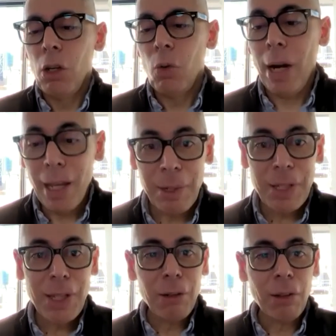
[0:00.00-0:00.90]
Am I
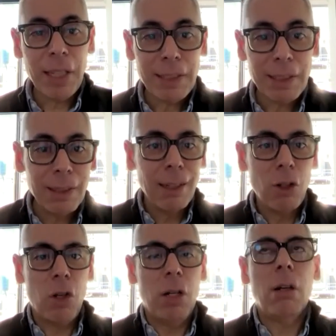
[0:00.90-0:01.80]
saying all this?
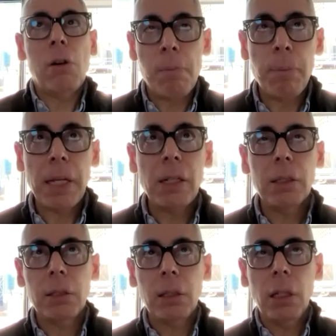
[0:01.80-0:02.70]

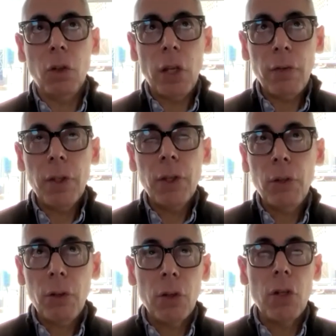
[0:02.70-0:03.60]
Because if
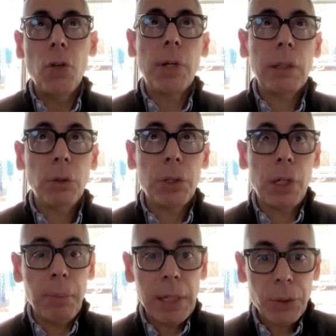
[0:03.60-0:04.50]
you look into
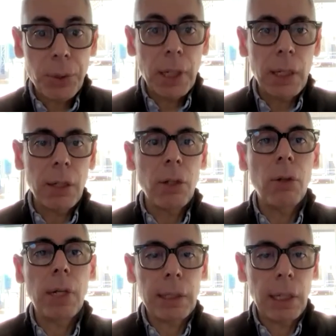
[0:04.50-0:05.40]
Chartmetric and you
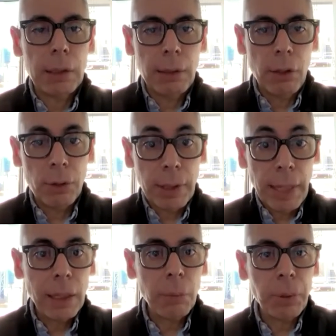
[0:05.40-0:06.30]
look at your
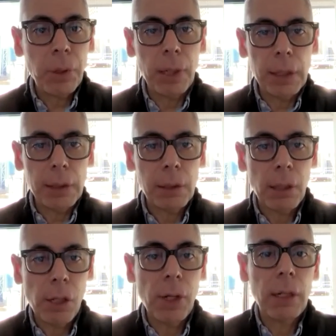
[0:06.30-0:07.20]
data points,
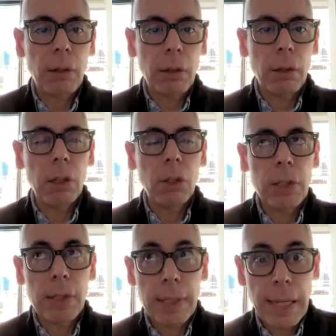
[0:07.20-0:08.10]
you can
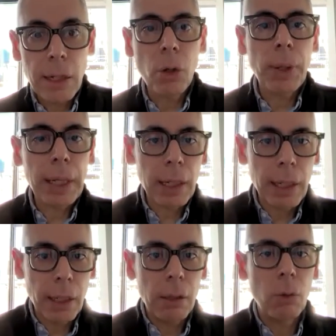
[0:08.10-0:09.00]
see
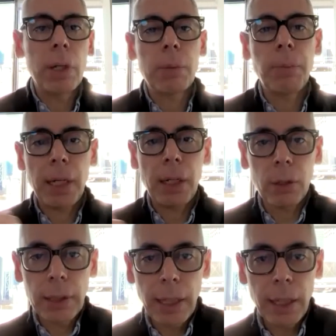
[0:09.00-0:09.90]
quickly where is my
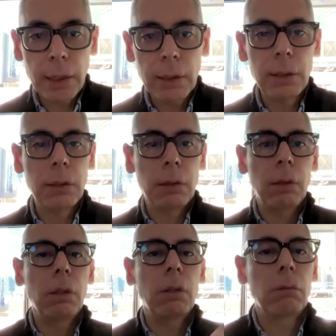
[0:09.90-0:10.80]
audience,
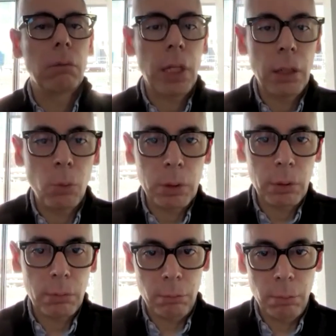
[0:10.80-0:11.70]
in what
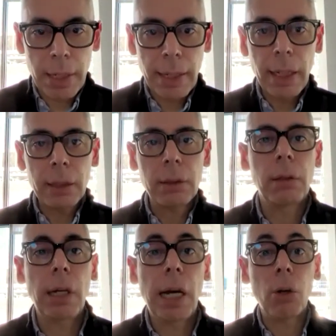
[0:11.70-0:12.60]
market,
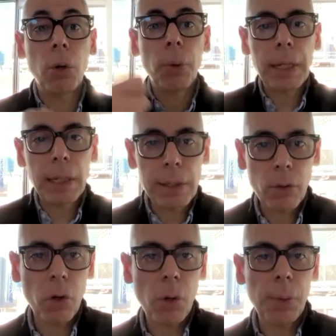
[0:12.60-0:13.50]
how quickly it's
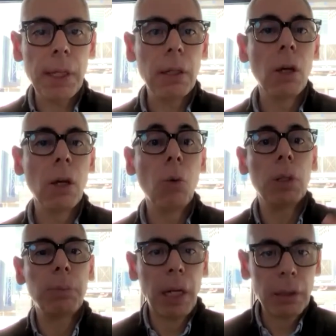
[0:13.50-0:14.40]
growing,
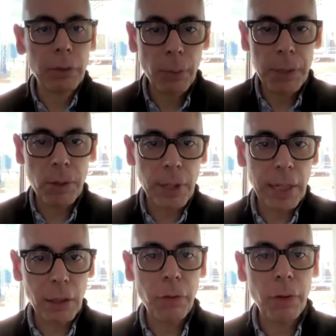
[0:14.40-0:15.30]
what platform is
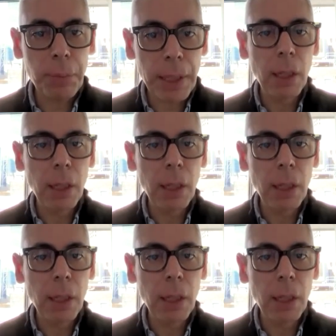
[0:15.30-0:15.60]
connecting for me.